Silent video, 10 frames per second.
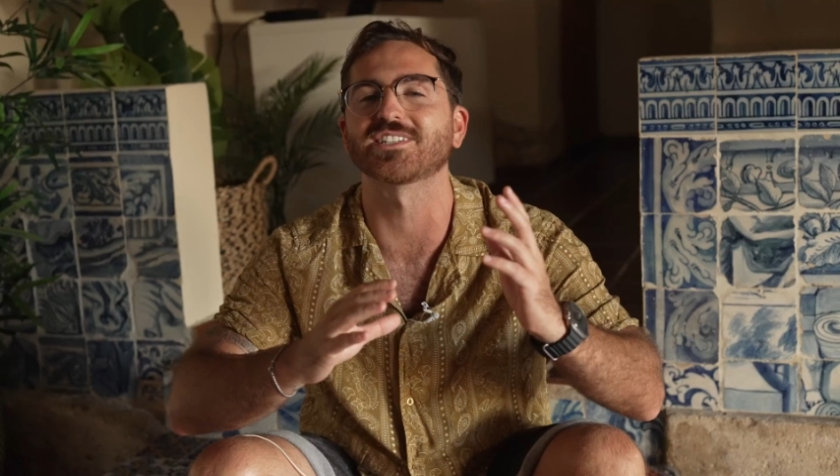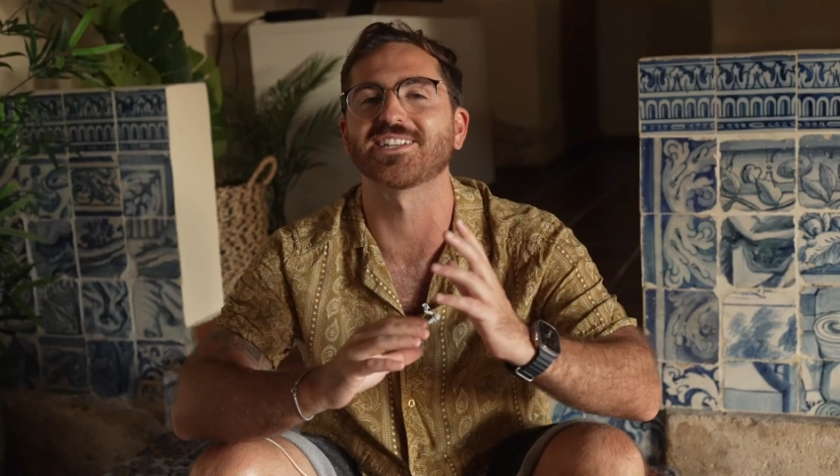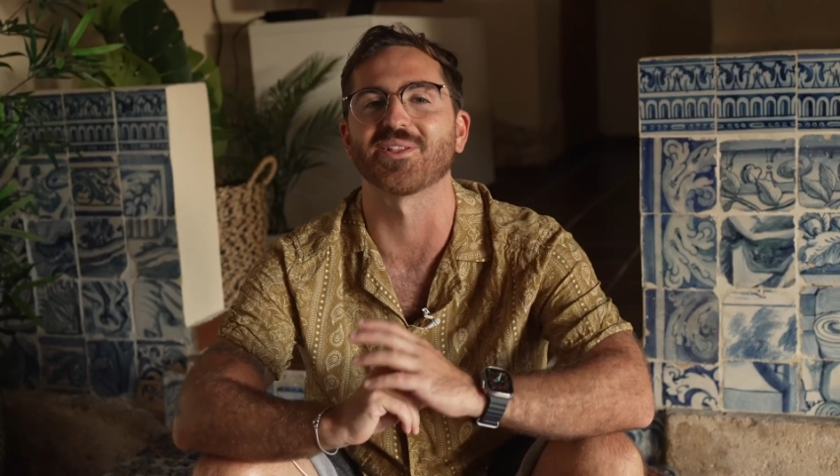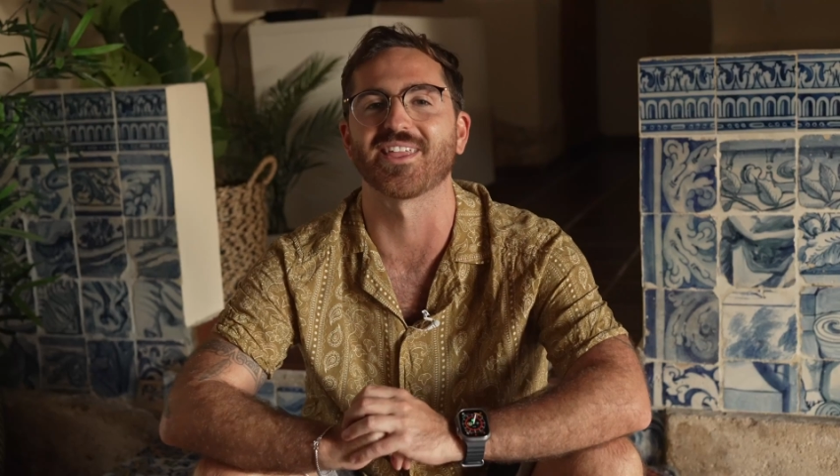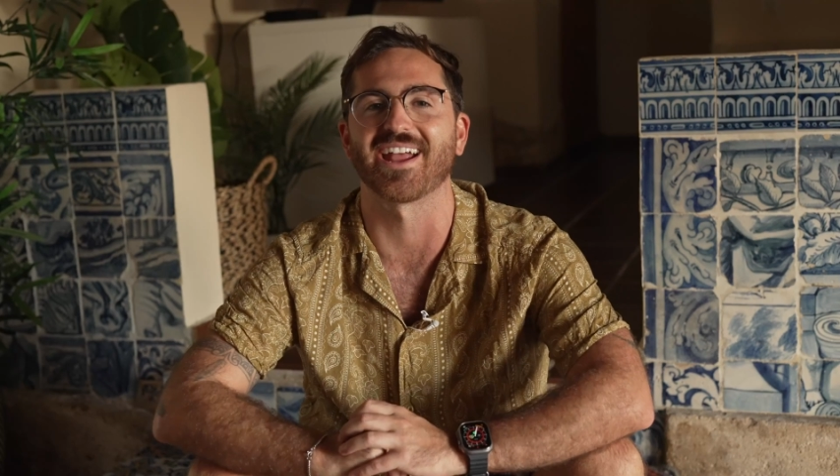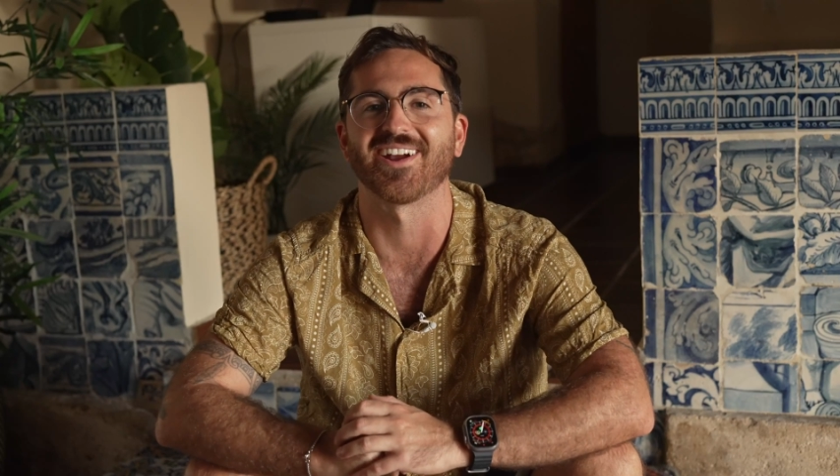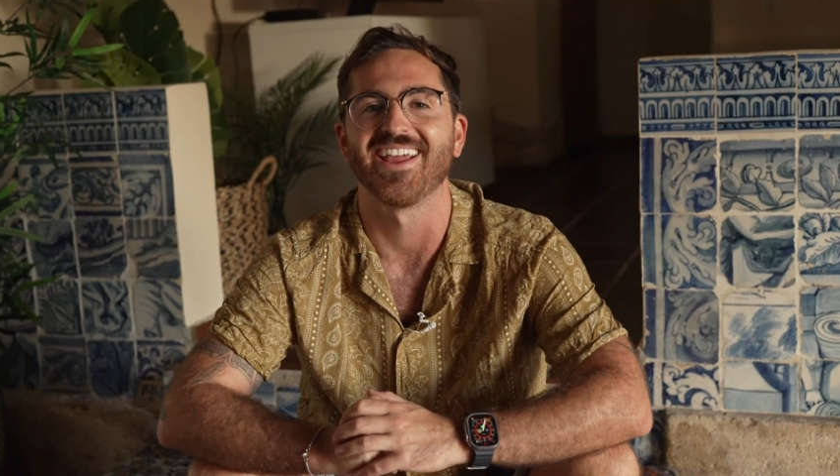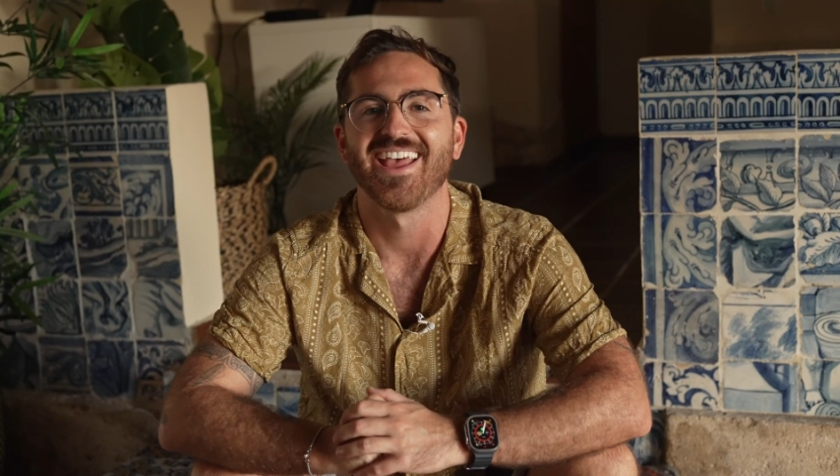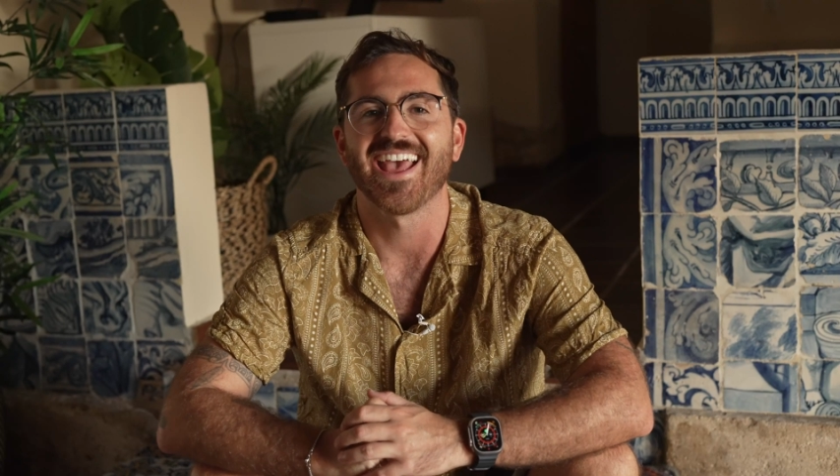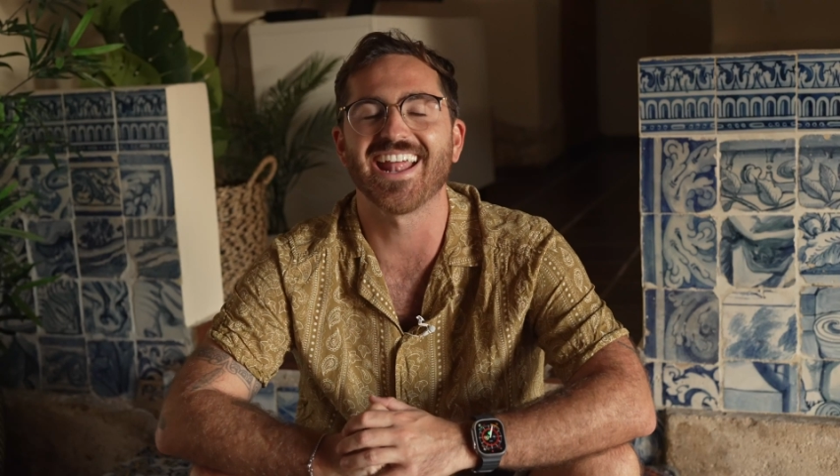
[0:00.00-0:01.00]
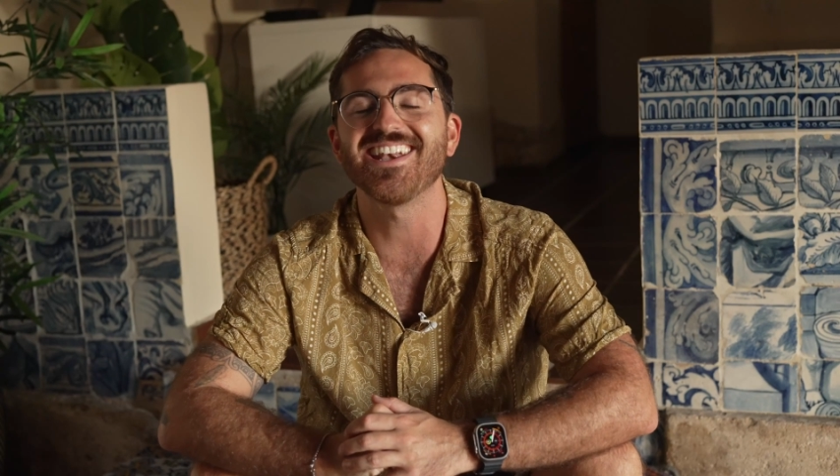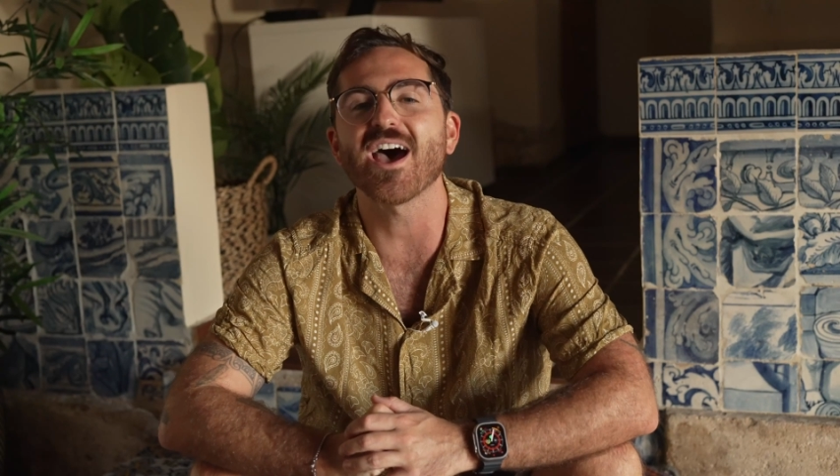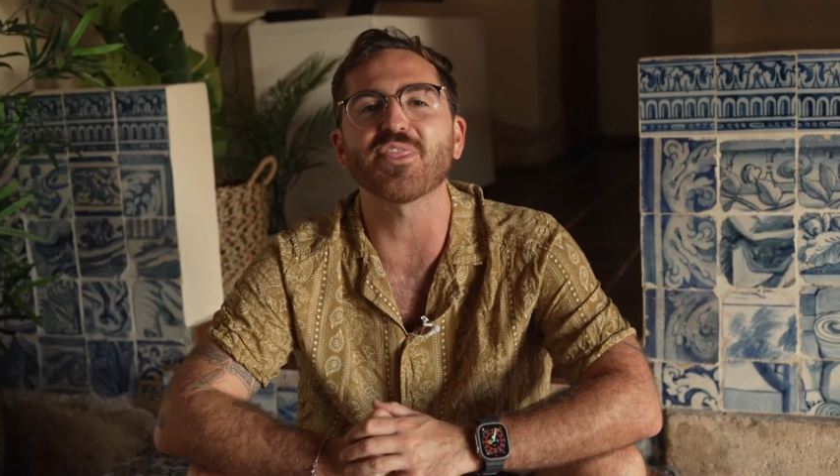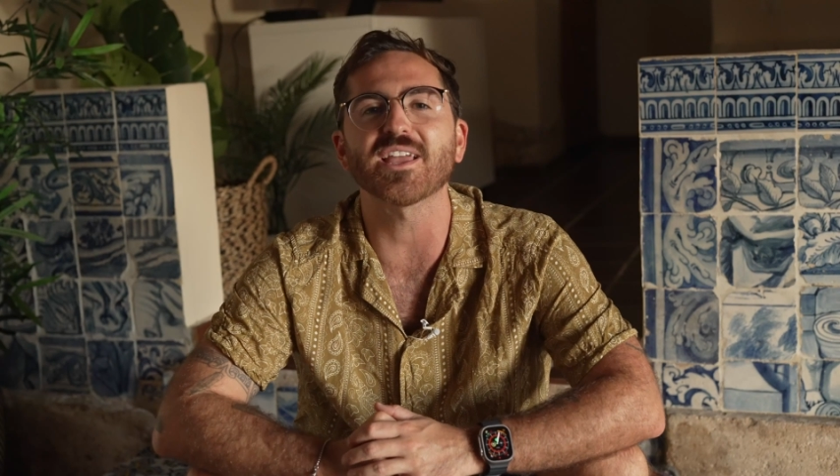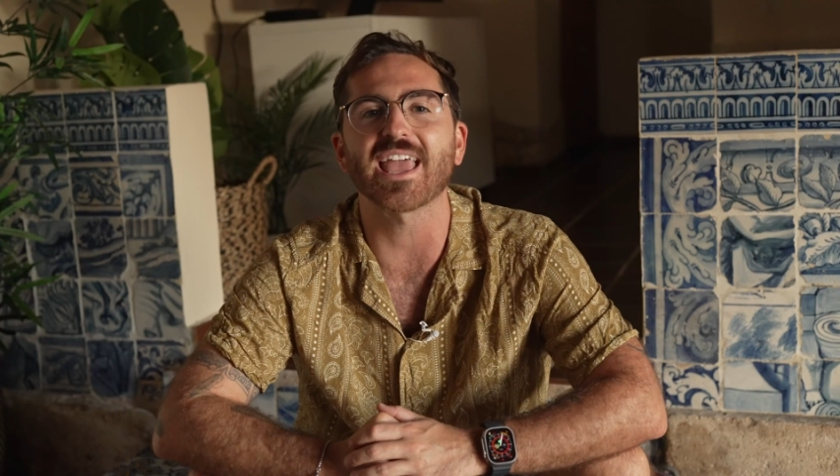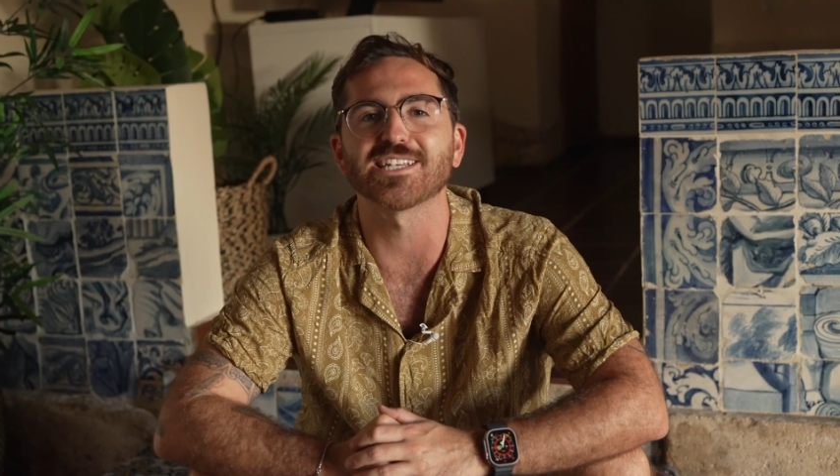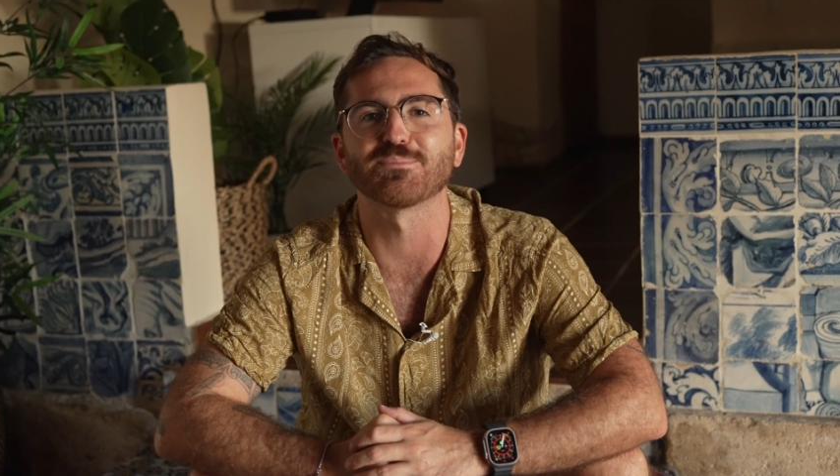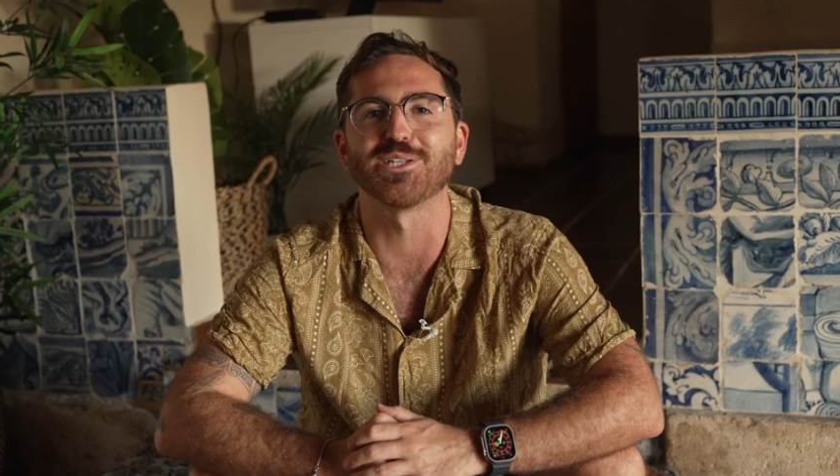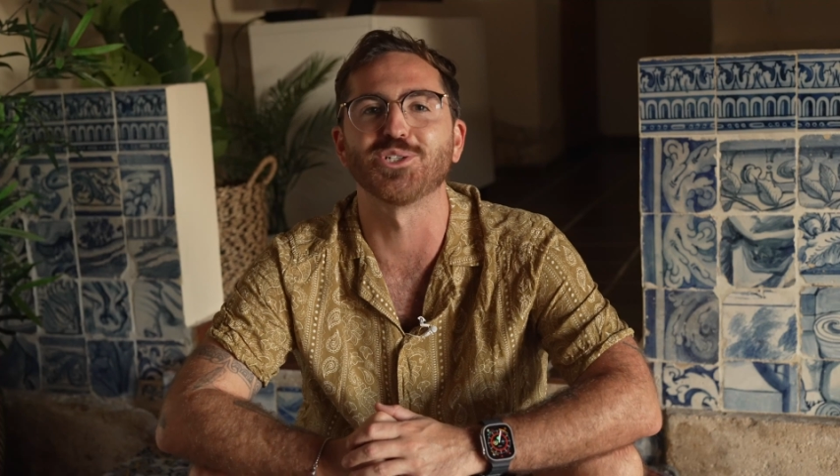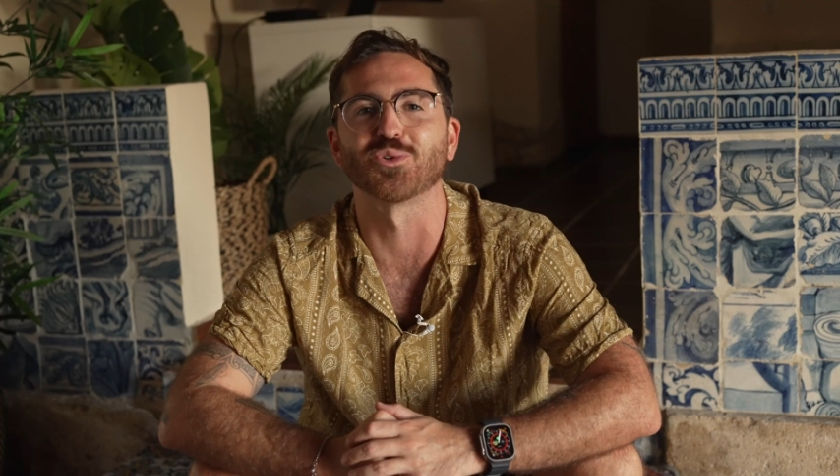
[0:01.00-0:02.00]
still there, and nothing has
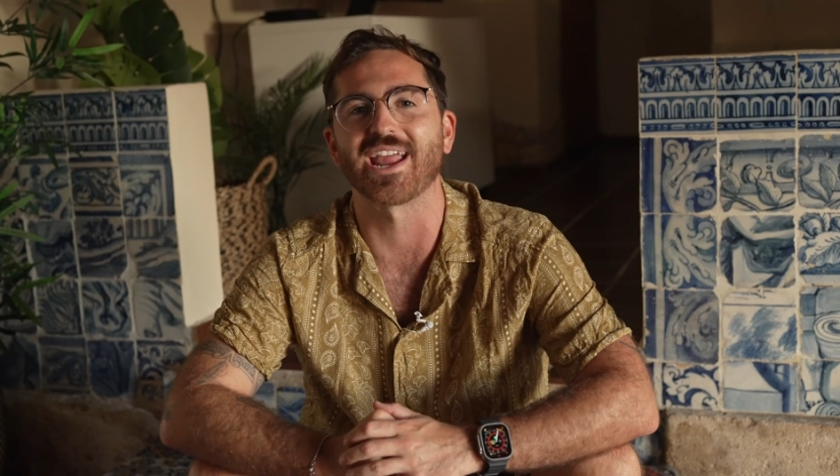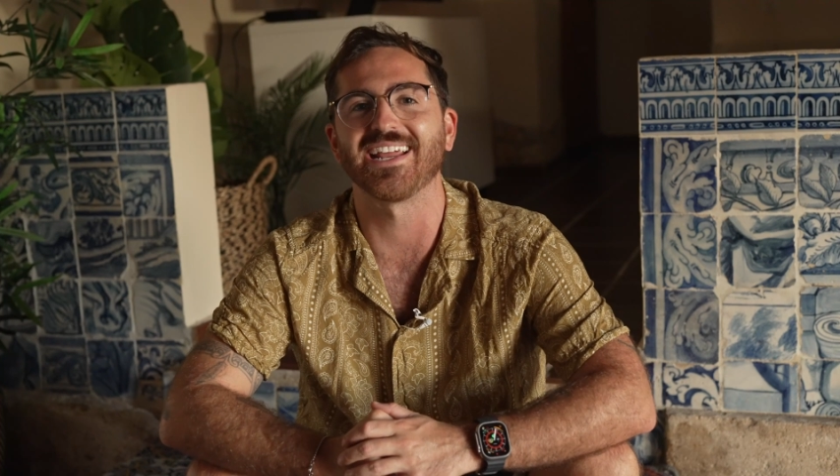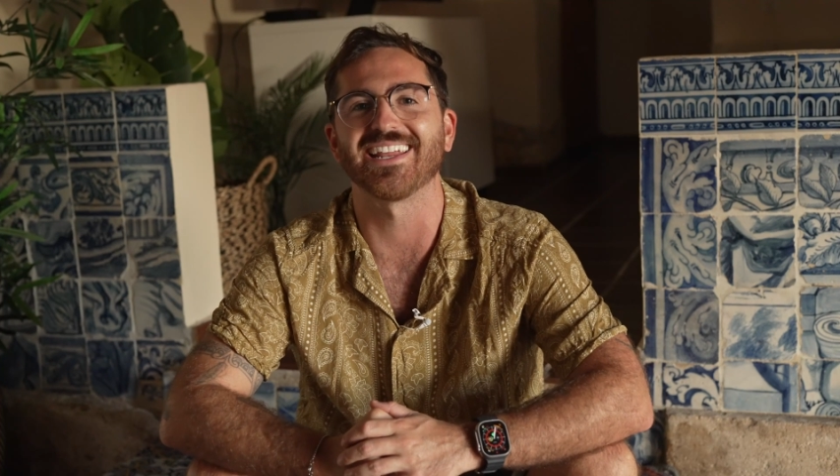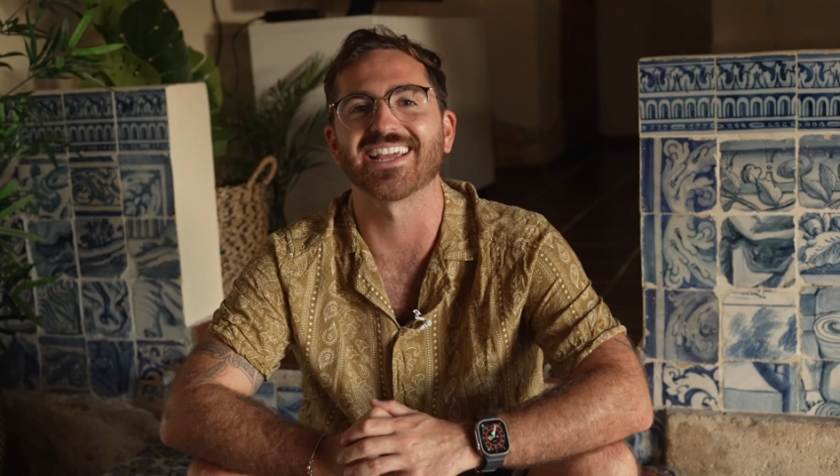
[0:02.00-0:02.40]
been drained